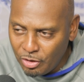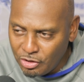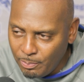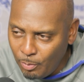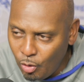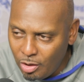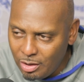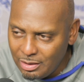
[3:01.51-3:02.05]
much
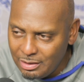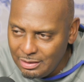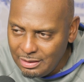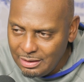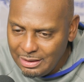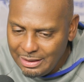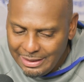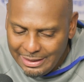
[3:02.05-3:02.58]
more.
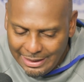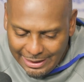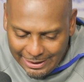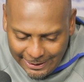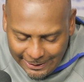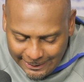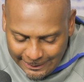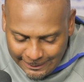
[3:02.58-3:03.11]

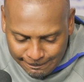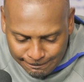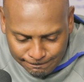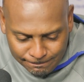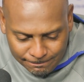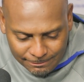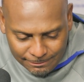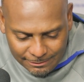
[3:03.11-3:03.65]

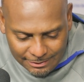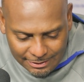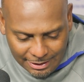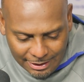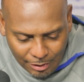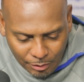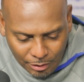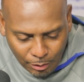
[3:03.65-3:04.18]

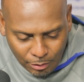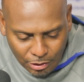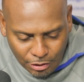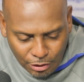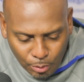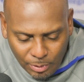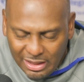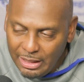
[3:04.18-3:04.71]
Those are
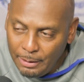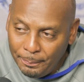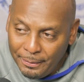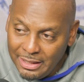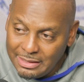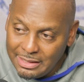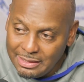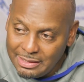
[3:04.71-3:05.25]
two key
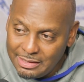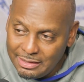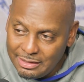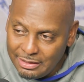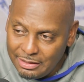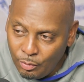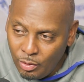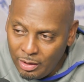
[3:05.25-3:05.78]
pieces
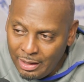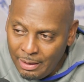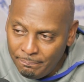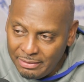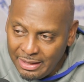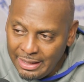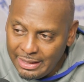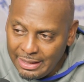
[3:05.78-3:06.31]
to what
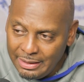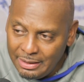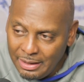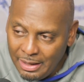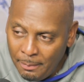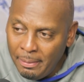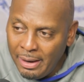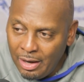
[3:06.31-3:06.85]
I'm
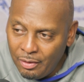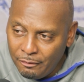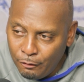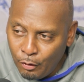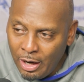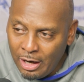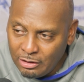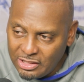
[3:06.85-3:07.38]
thinking about
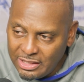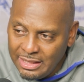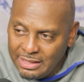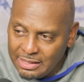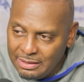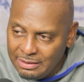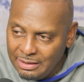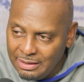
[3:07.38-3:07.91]
for our
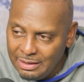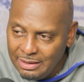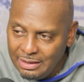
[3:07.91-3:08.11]
season.